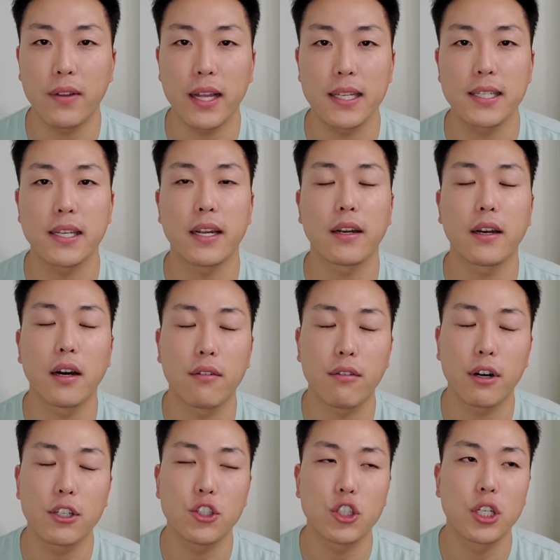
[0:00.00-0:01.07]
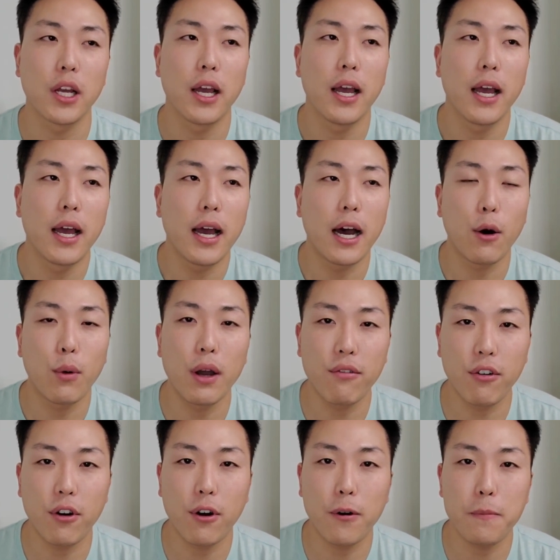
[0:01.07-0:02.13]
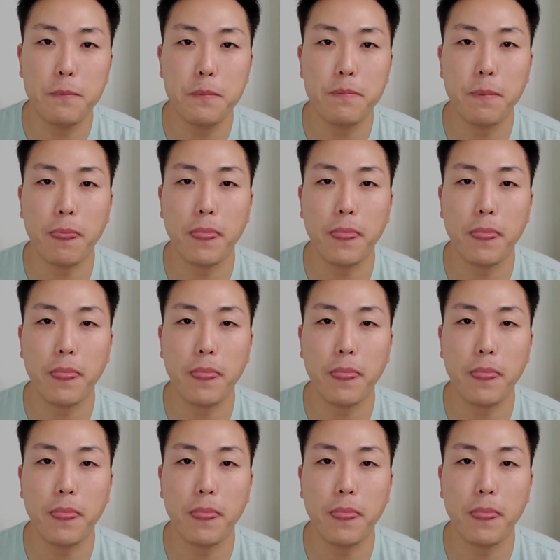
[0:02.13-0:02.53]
density and coverage. However,